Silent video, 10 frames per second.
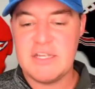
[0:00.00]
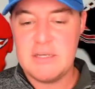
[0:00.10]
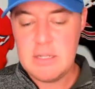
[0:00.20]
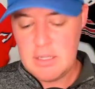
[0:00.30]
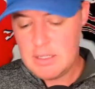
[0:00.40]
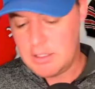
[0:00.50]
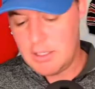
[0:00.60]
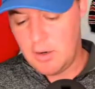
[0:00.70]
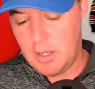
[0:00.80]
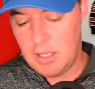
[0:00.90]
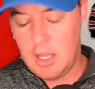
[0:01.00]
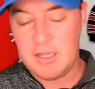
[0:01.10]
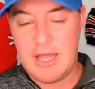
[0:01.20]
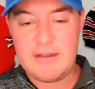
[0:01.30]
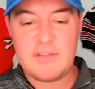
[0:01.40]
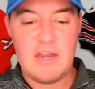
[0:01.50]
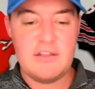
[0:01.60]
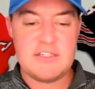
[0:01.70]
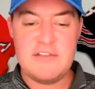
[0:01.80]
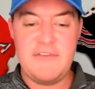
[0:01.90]
And, you know, a lot of
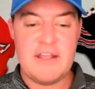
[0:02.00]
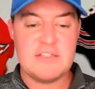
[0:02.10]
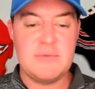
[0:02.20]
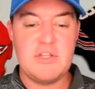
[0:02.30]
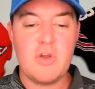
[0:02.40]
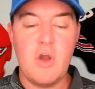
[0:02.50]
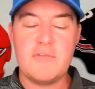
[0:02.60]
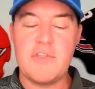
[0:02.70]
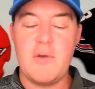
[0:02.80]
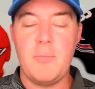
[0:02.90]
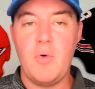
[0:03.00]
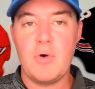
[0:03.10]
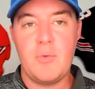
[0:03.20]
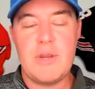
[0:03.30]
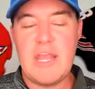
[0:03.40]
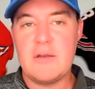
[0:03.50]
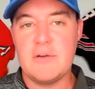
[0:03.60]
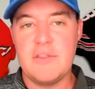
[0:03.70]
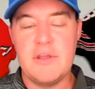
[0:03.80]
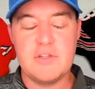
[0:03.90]
Tennessee fans, I mean, you go over to their board when he
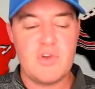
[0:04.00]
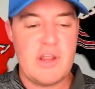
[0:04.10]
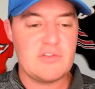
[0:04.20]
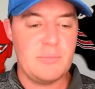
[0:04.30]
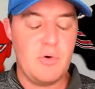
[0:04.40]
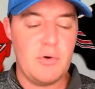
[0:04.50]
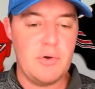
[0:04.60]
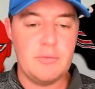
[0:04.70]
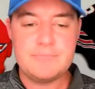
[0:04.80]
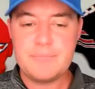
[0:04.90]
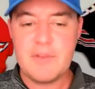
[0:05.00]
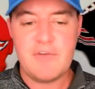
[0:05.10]
entered the transfer portal,